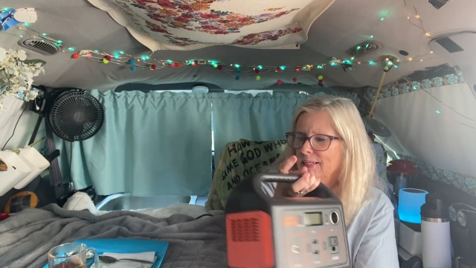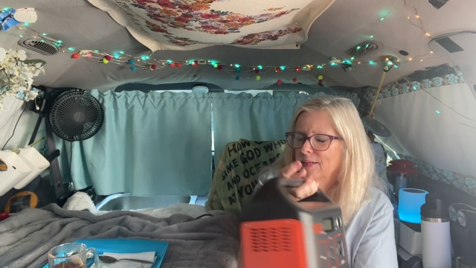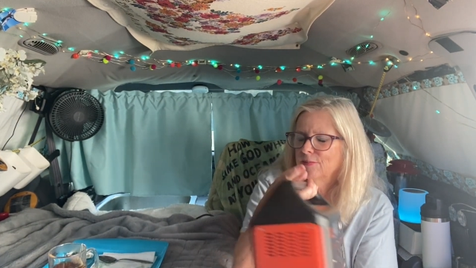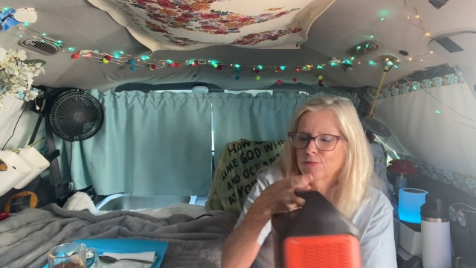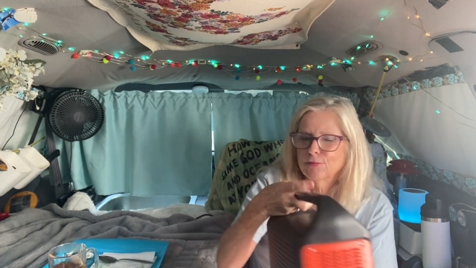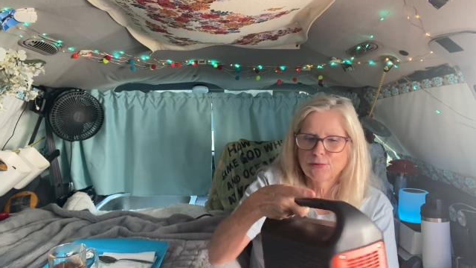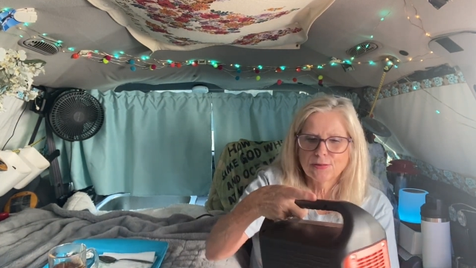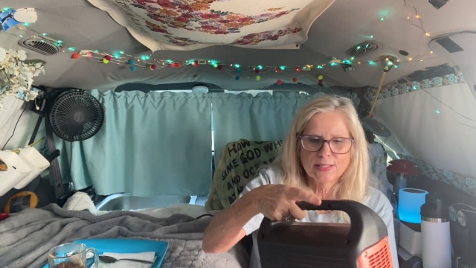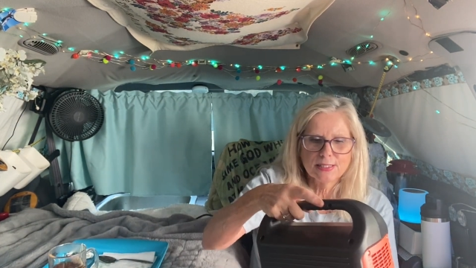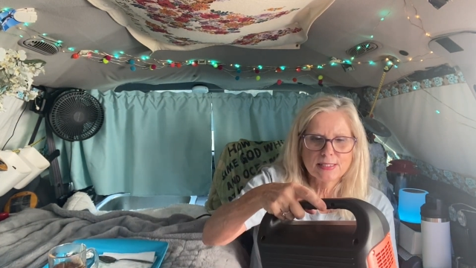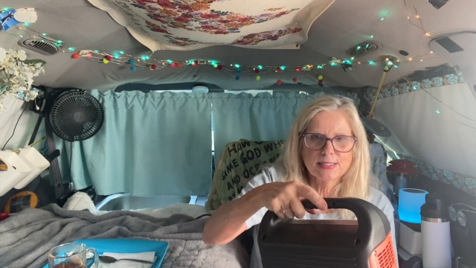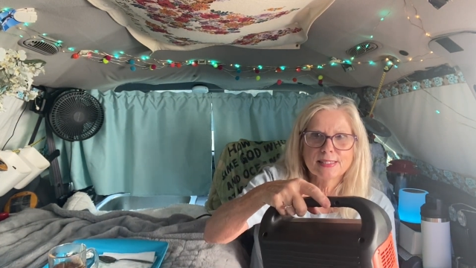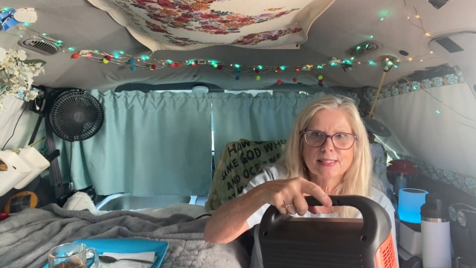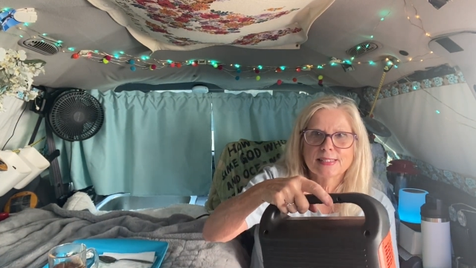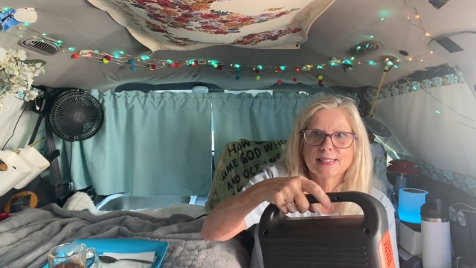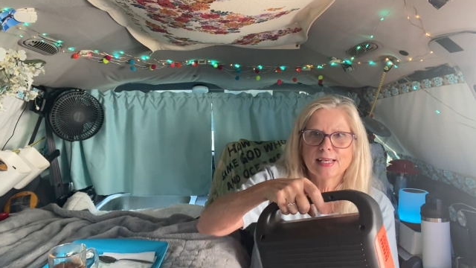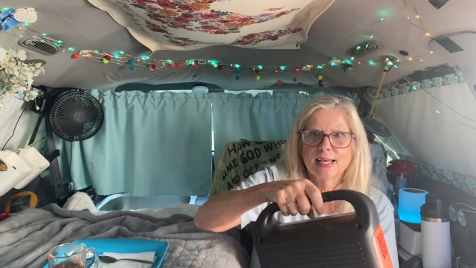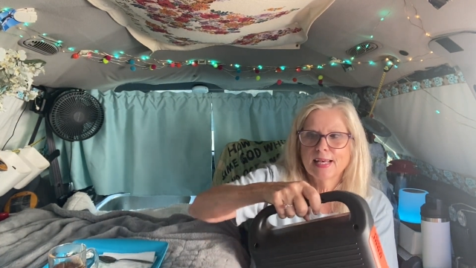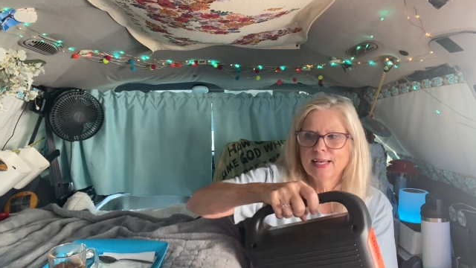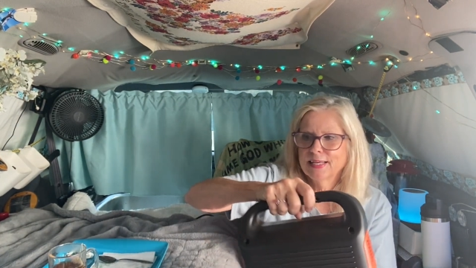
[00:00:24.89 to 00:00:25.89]
for this,
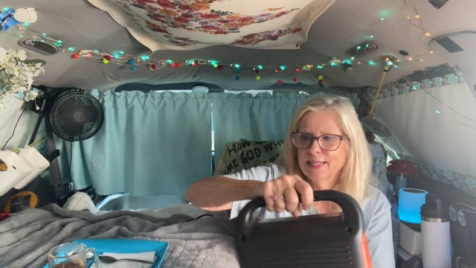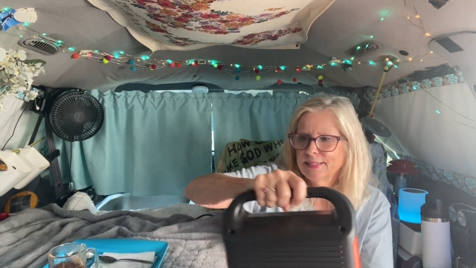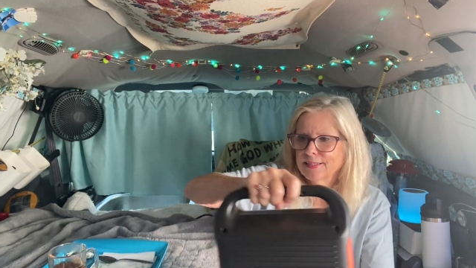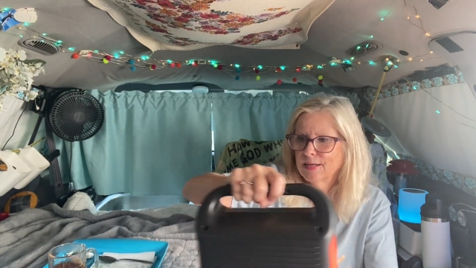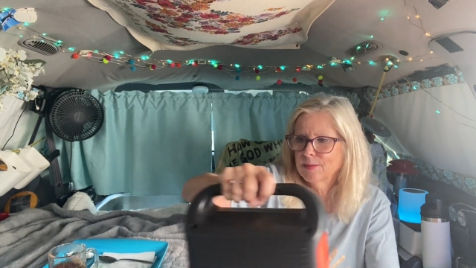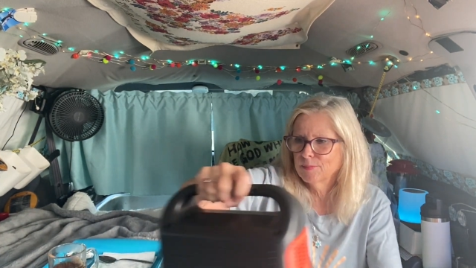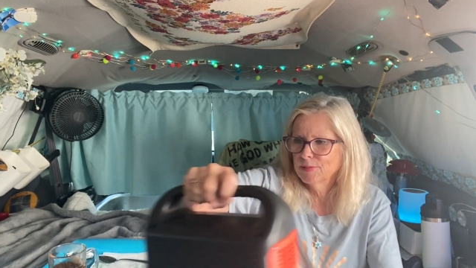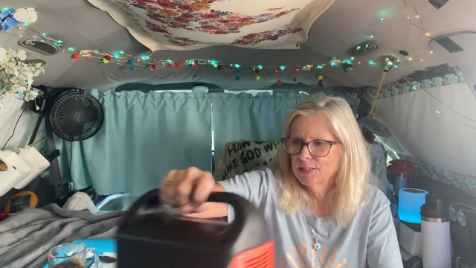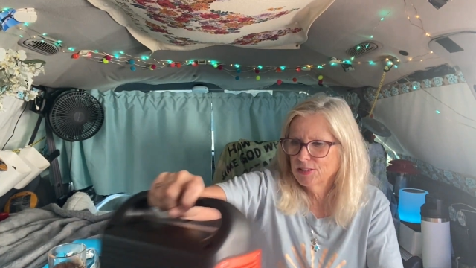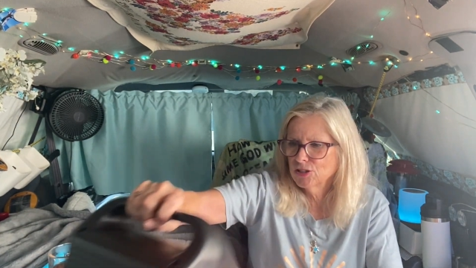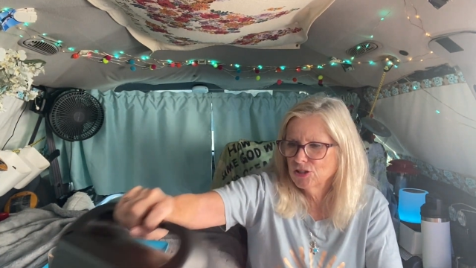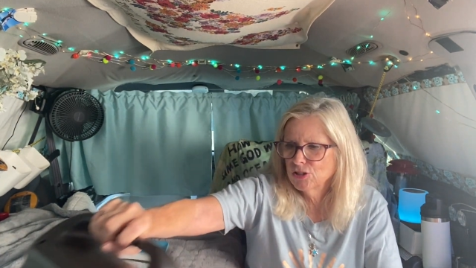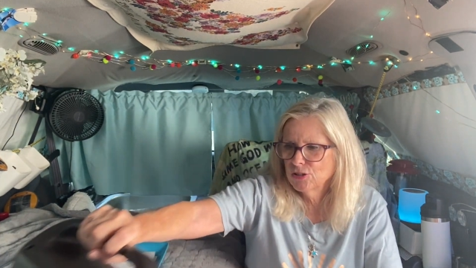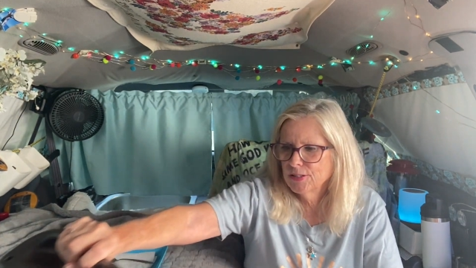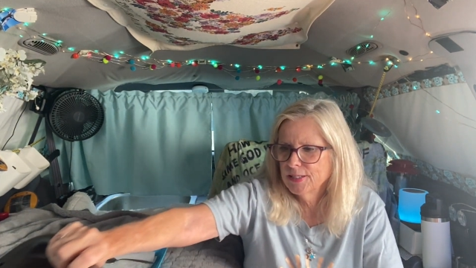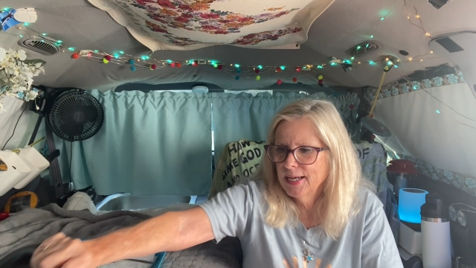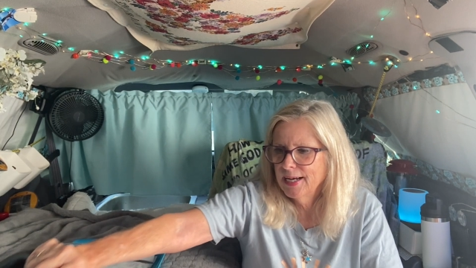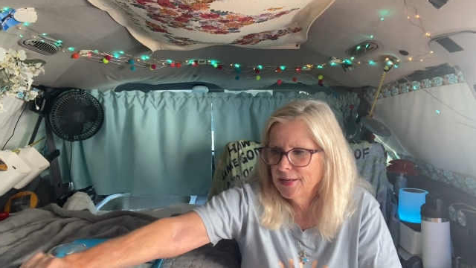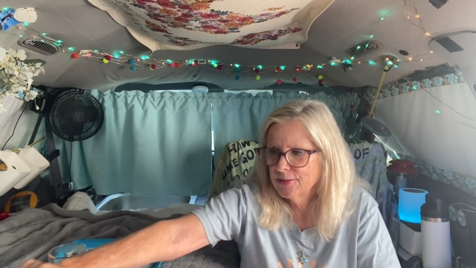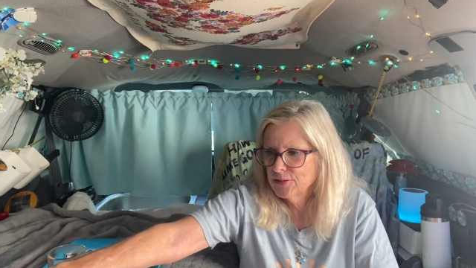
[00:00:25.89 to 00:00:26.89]
and I'm going to show
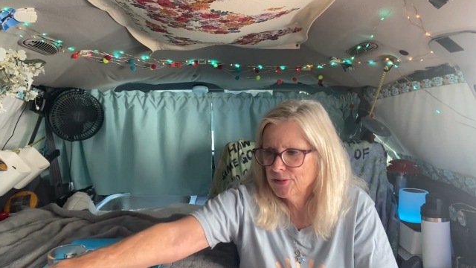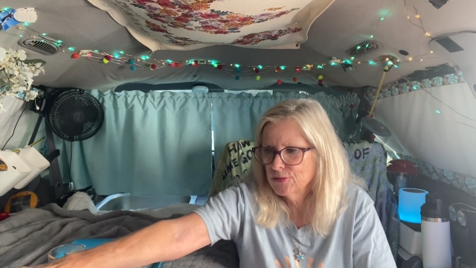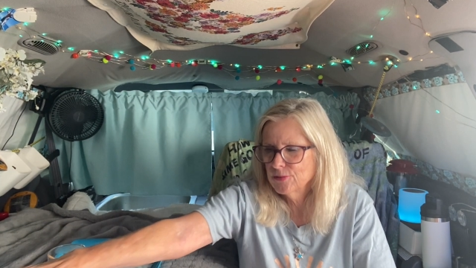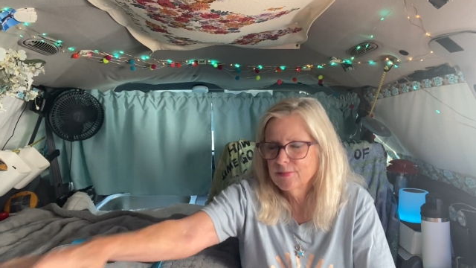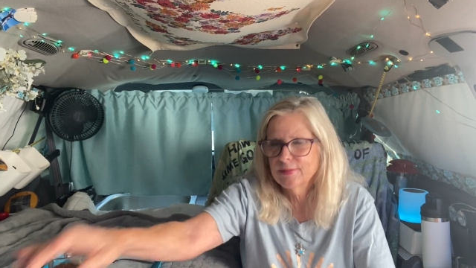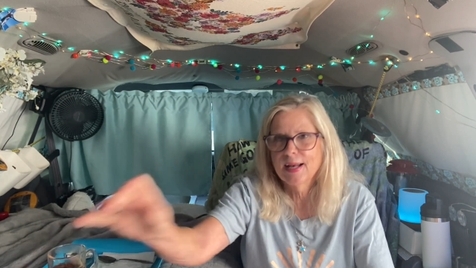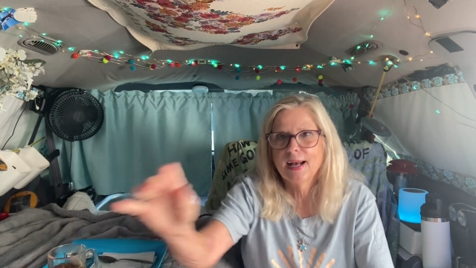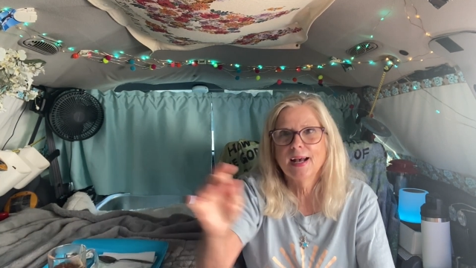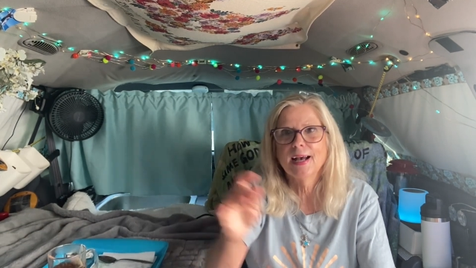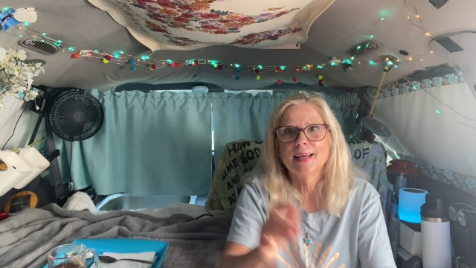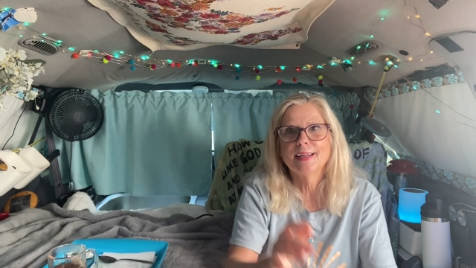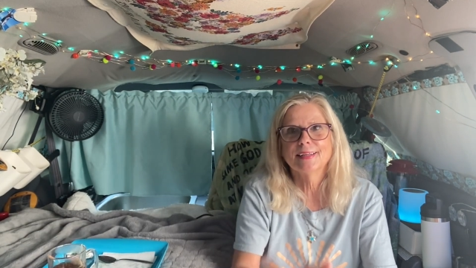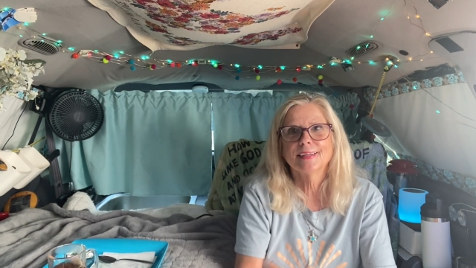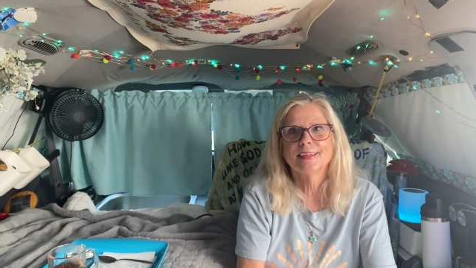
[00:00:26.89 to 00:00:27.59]
you how to do that.